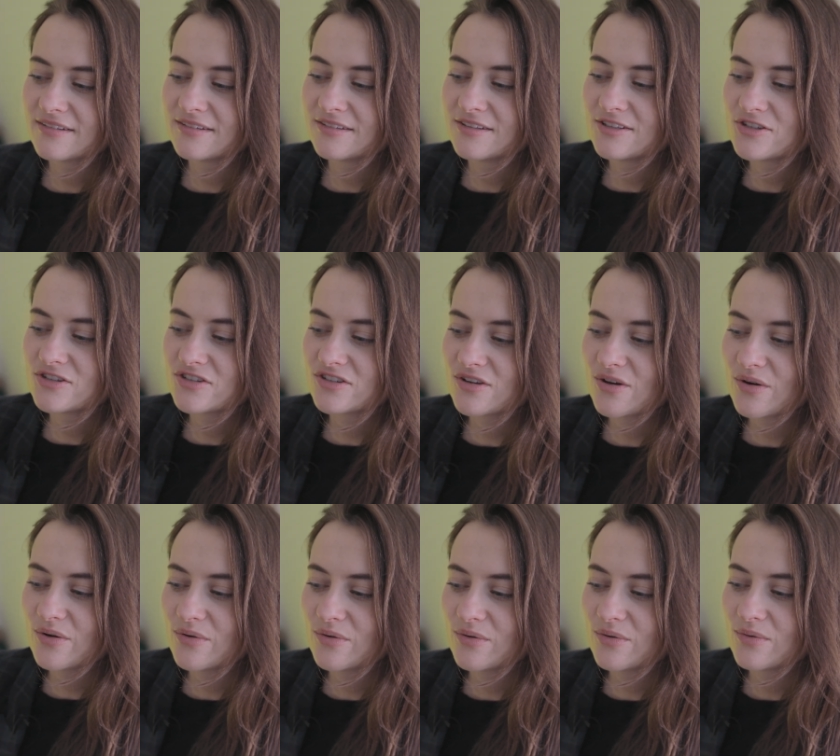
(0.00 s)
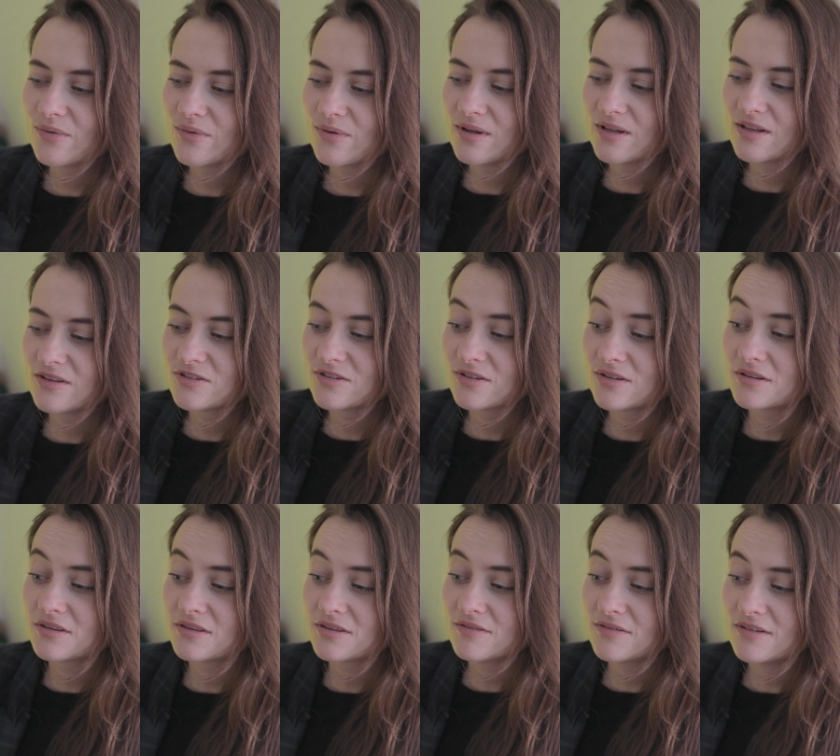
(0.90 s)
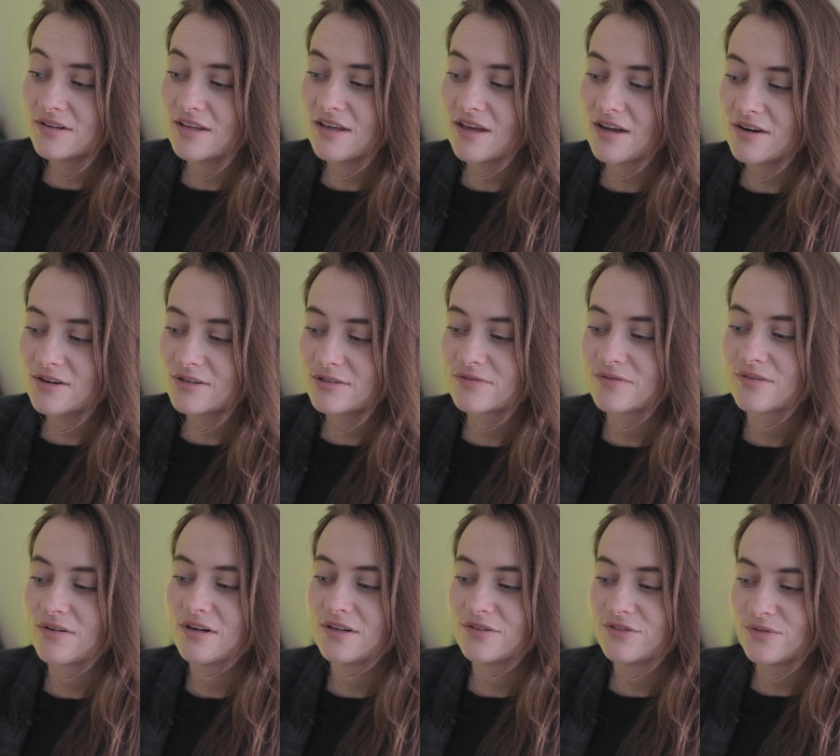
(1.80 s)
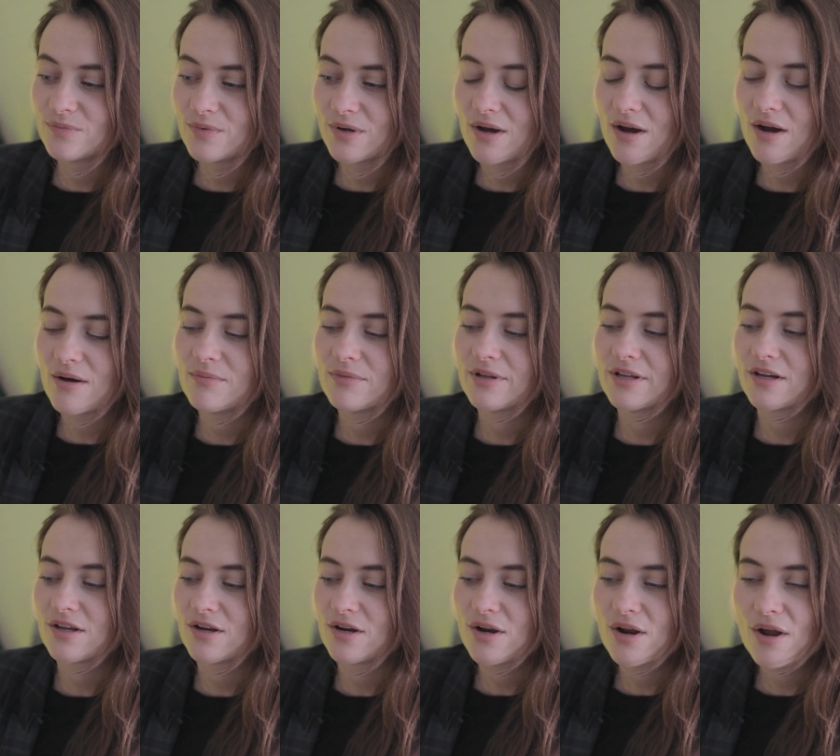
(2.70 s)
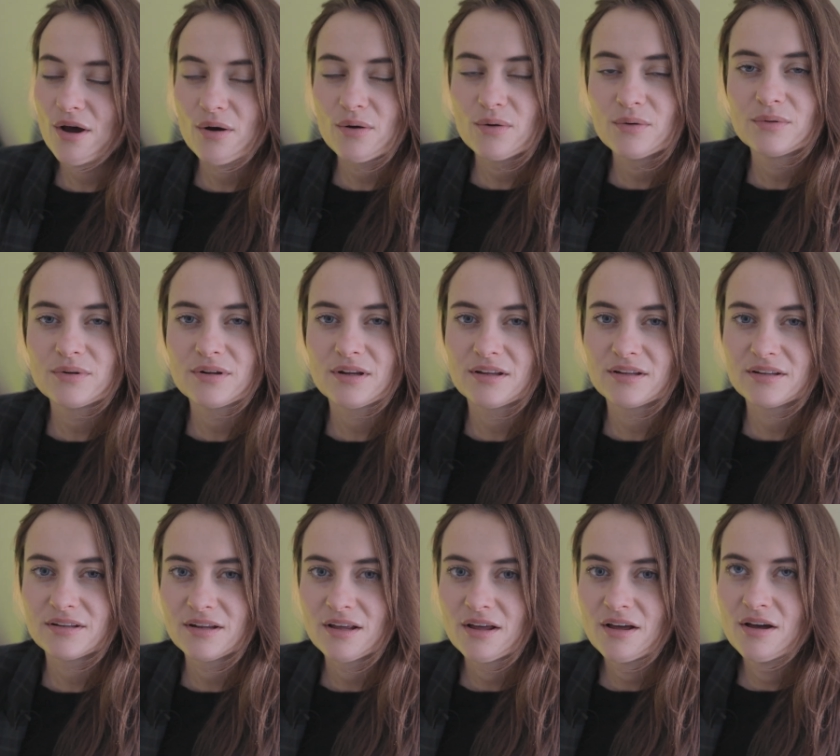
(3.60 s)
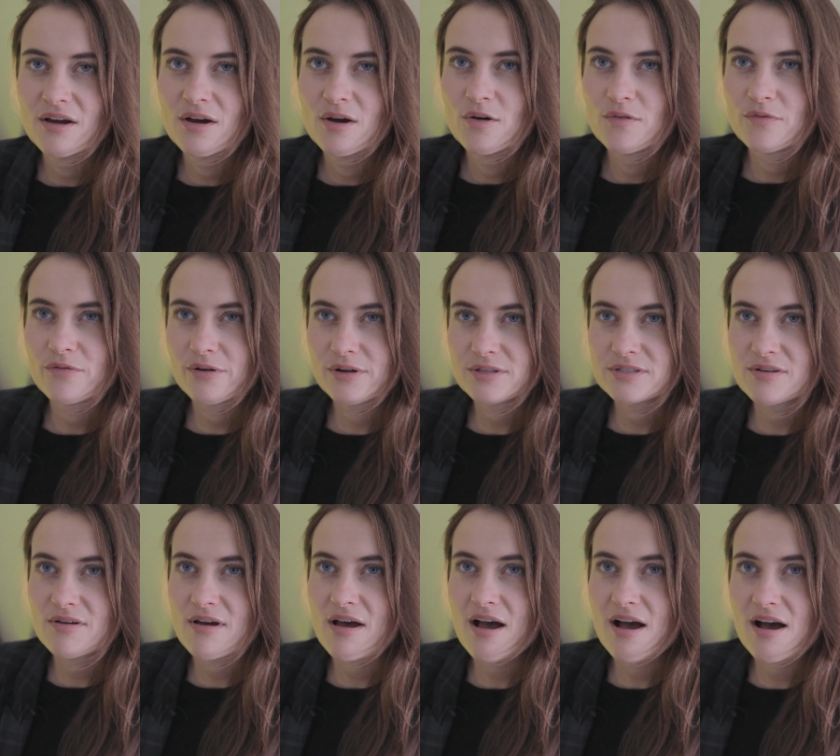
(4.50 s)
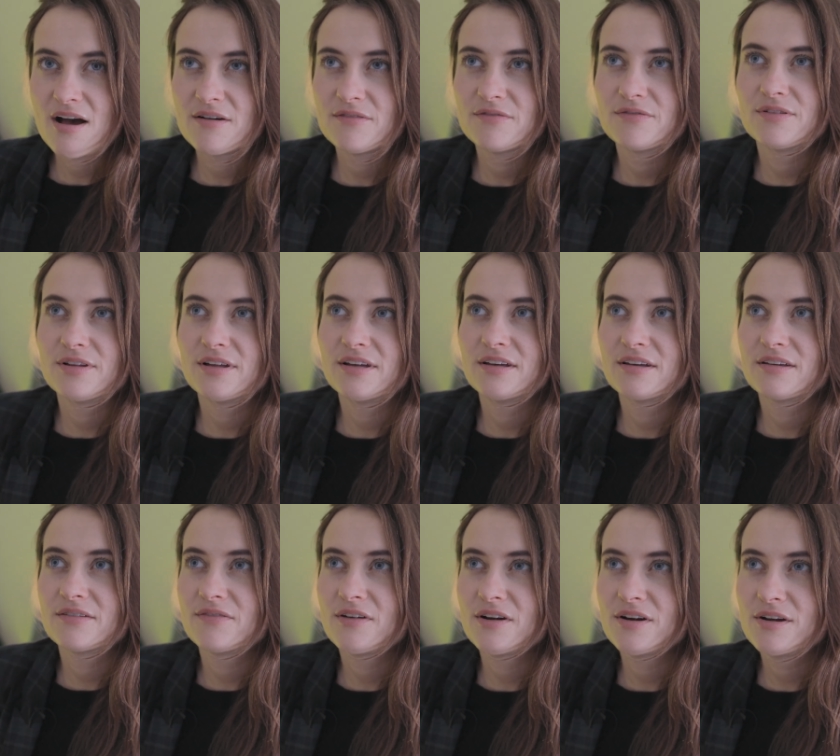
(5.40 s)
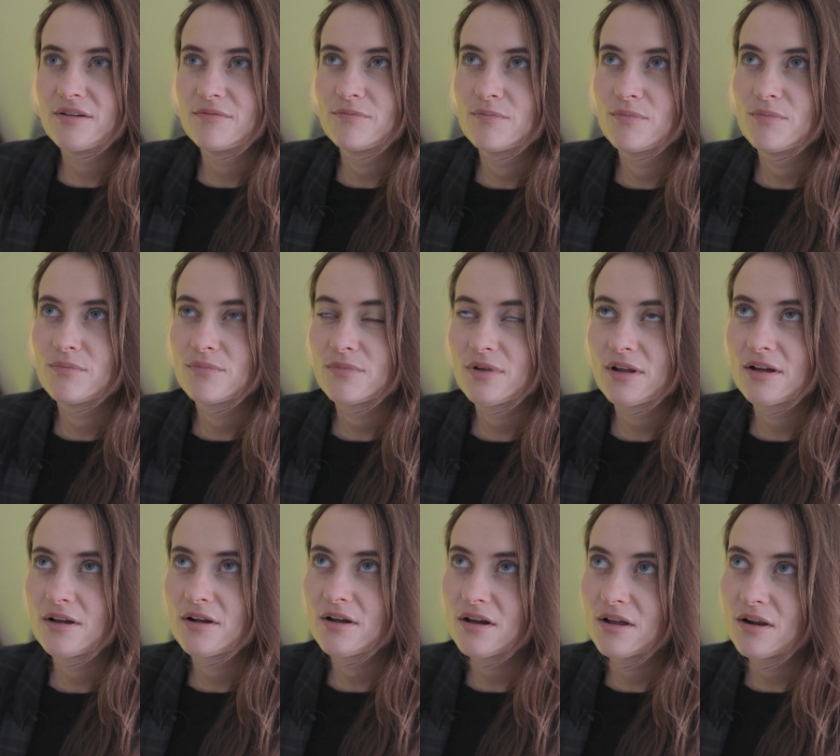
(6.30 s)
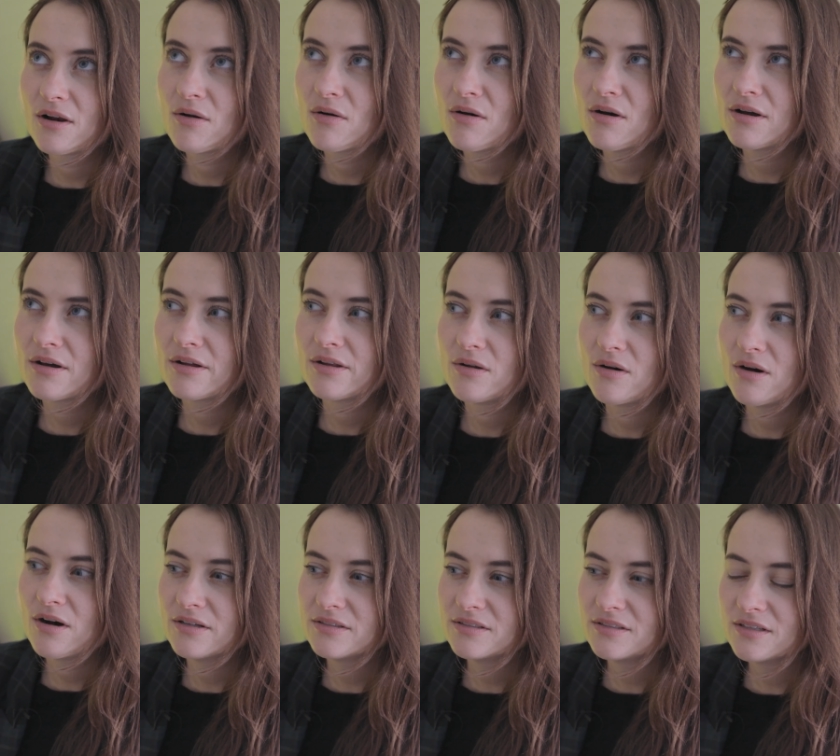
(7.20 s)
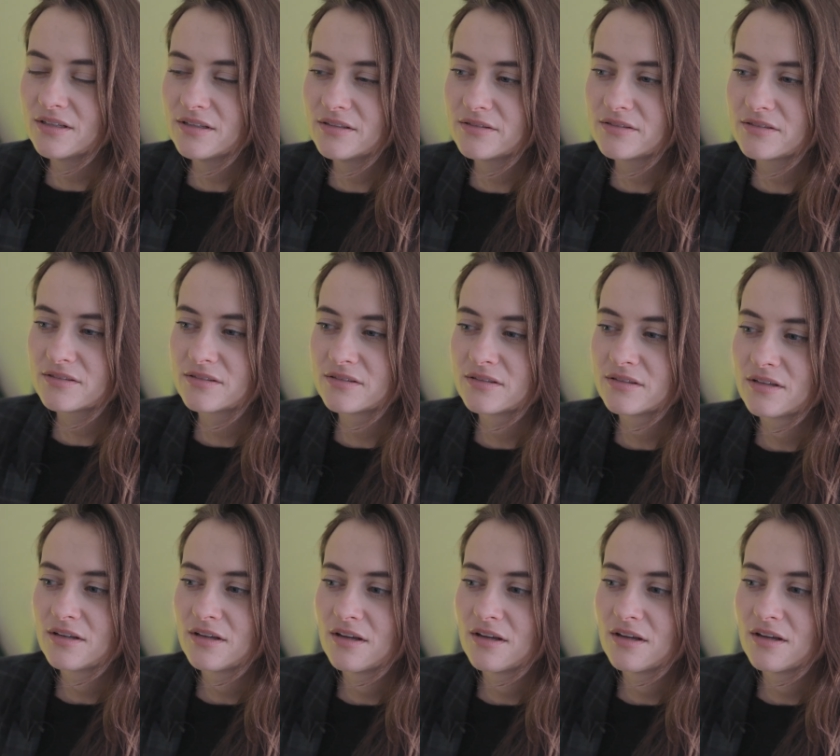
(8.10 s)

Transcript: the show, it took 3 years for it to become like known and for it to have like very like a loyal audience.